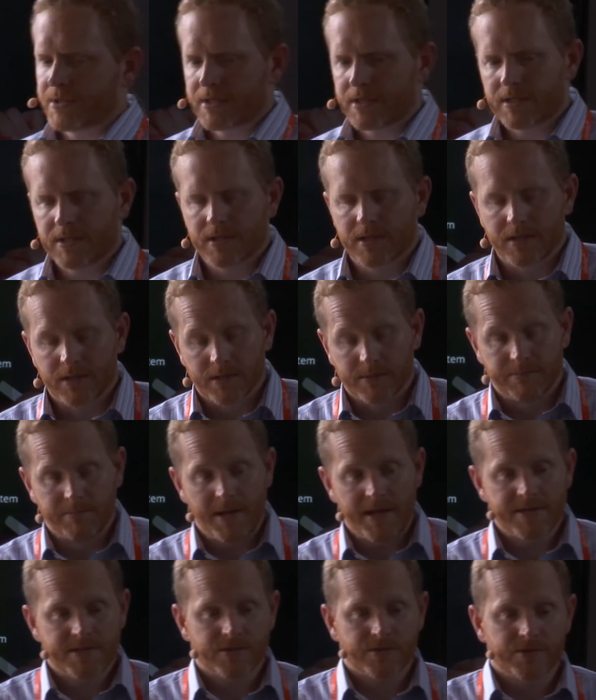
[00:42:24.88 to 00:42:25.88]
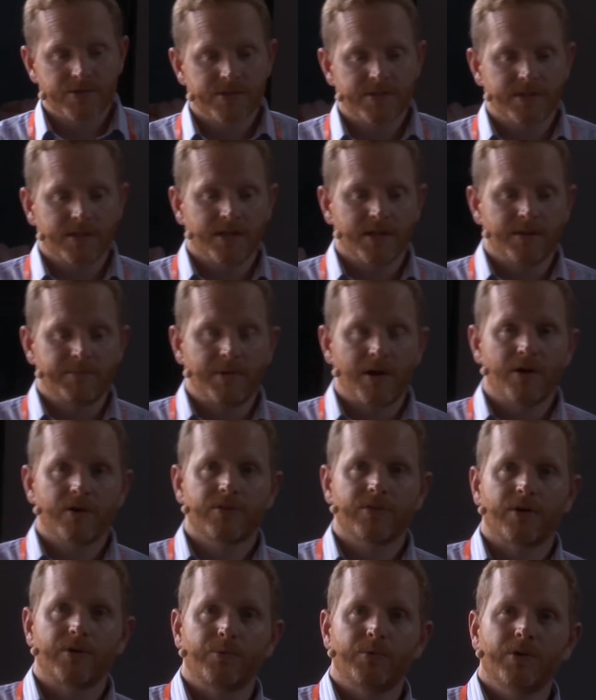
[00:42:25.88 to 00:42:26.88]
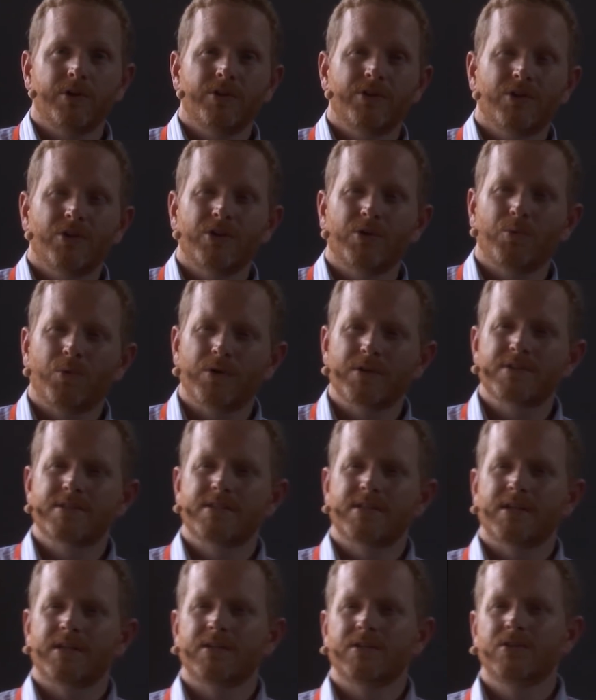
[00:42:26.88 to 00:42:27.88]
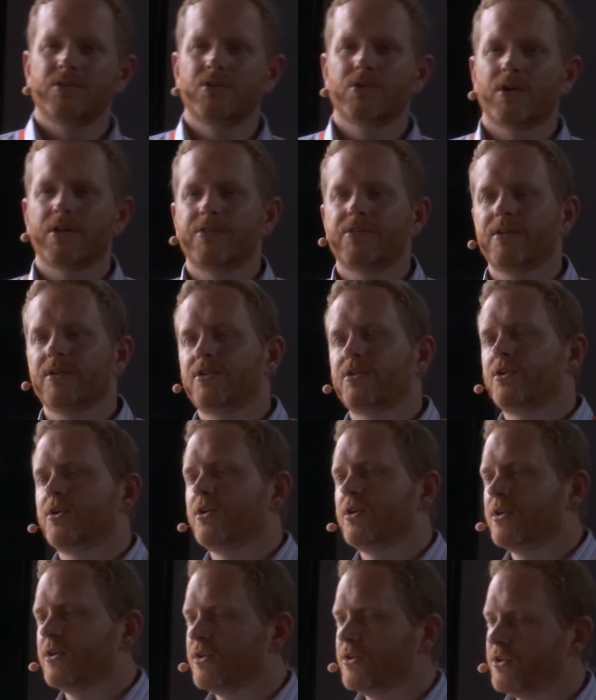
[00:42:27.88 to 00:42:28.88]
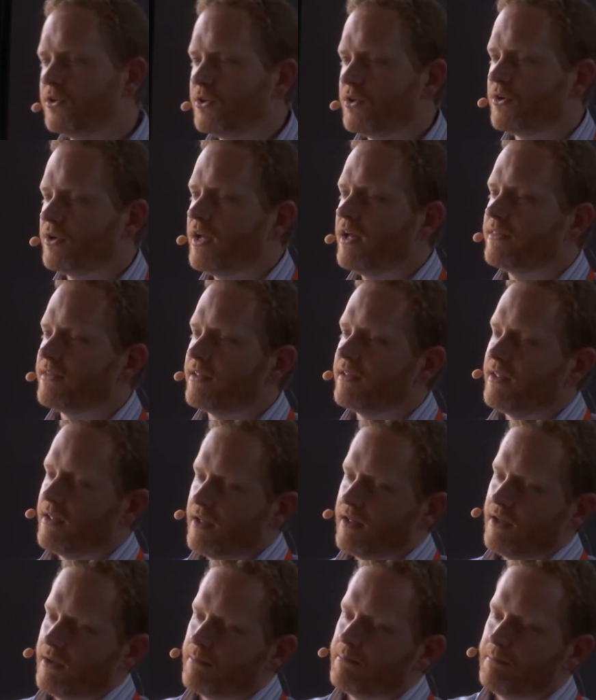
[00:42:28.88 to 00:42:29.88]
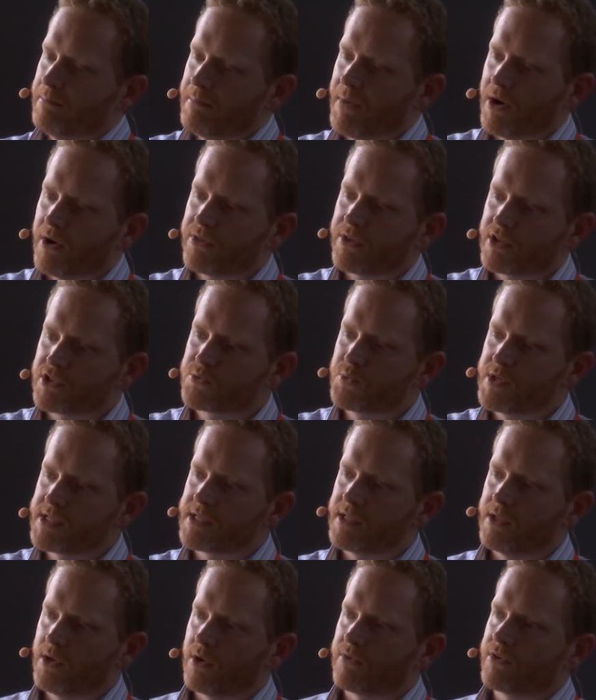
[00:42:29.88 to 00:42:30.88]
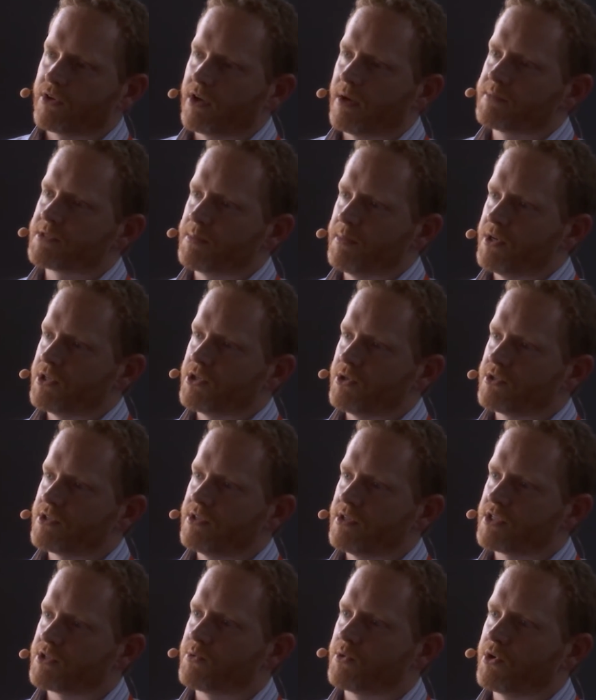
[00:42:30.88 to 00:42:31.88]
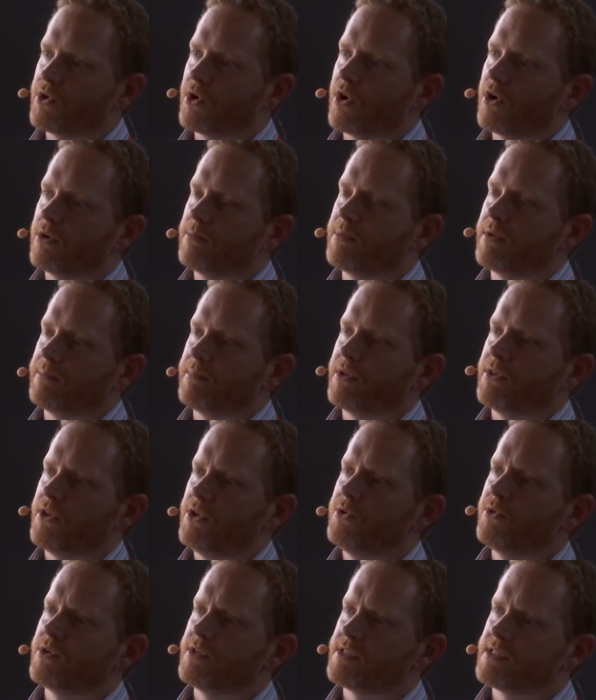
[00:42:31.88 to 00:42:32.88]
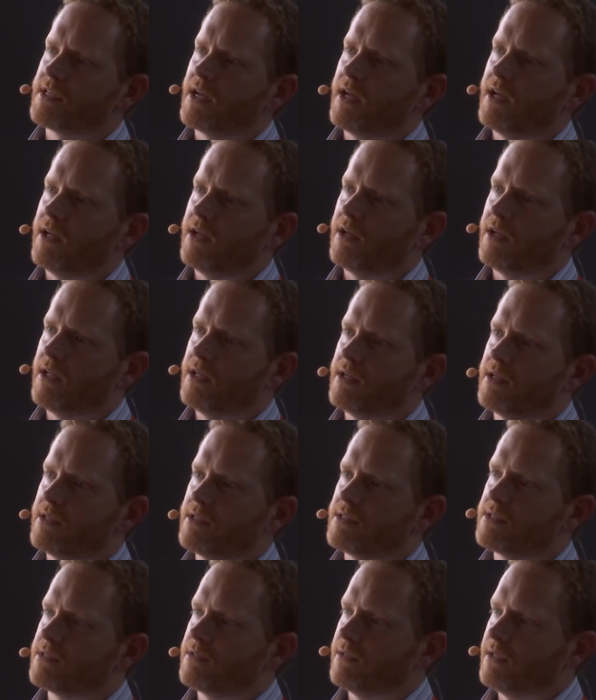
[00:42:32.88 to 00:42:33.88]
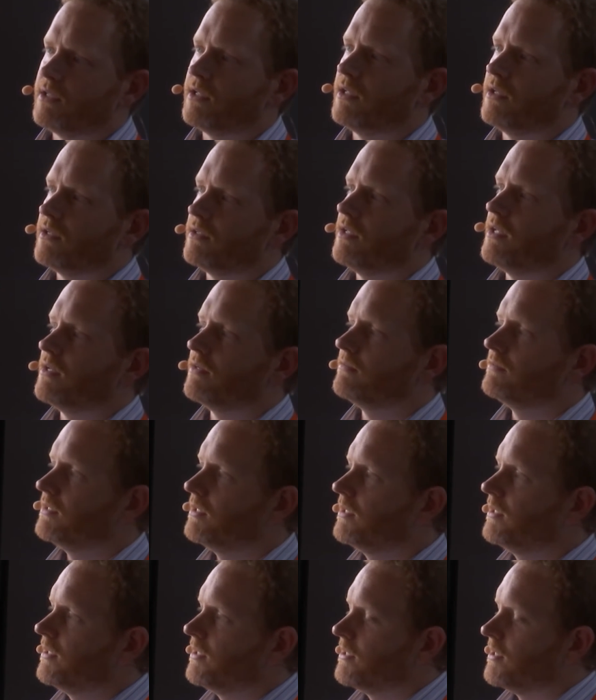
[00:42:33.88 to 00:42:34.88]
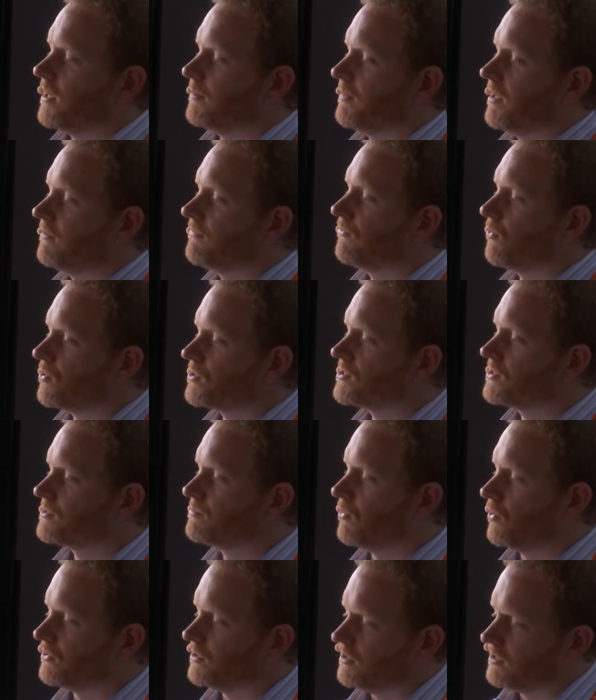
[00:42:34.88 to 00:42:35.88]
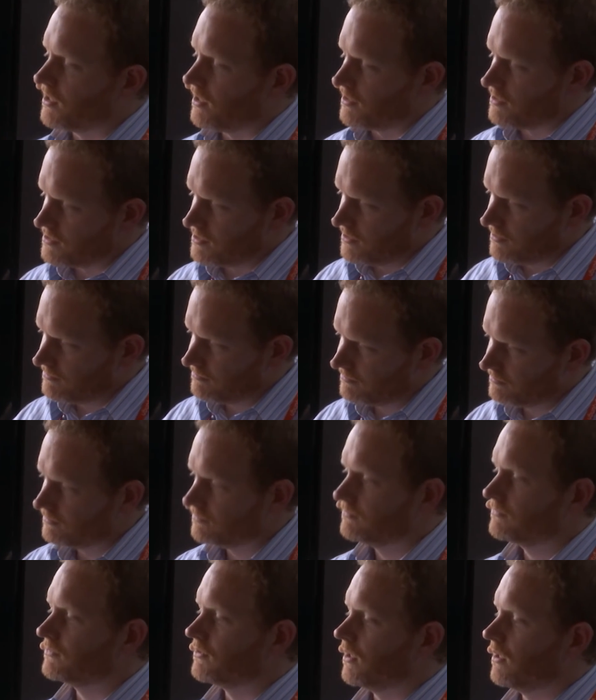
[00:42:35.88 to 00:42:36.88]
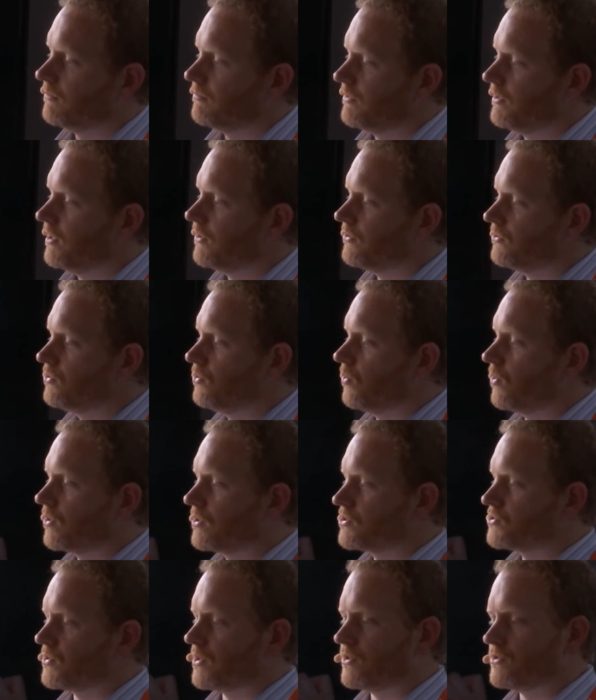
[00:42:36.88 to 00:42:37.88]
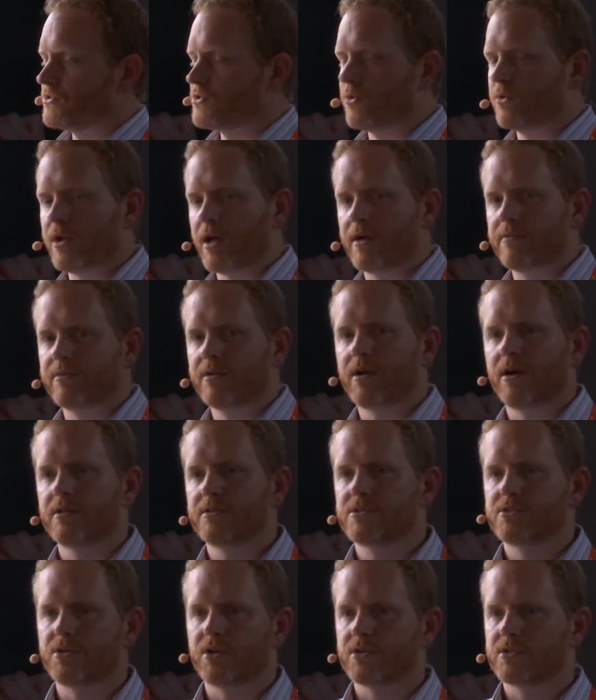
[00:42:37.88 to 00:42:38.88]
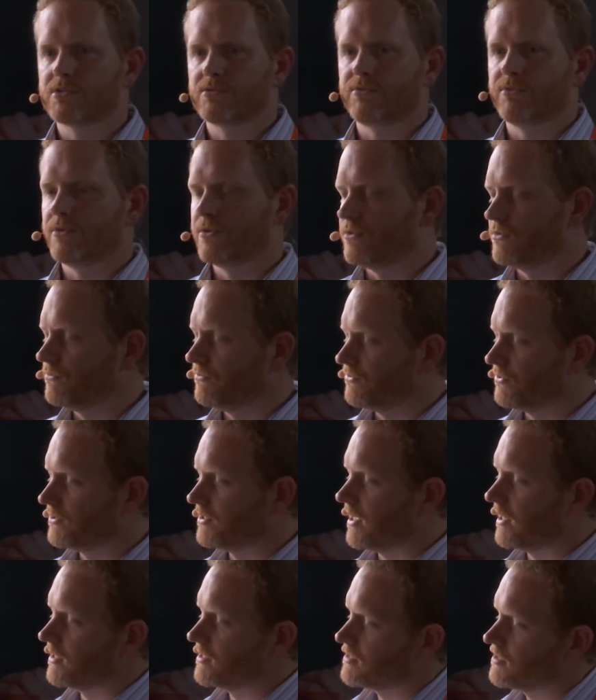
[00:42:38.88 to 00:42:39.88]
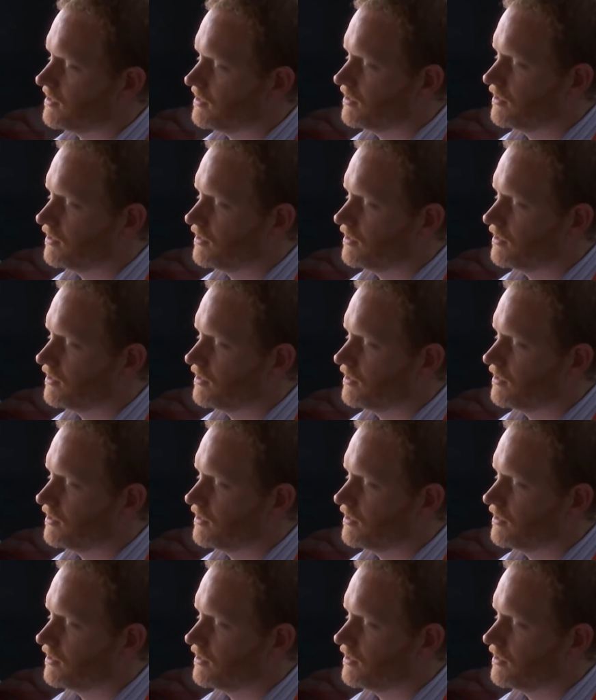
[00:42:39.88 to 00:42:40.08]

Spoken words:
Mesos and Marathon are really the only ones that I think Marathon's recently overcome some issues in this regard, but that you can say is enforces multi-tenancy. The other two orchestrators don't have constructs for tenancy.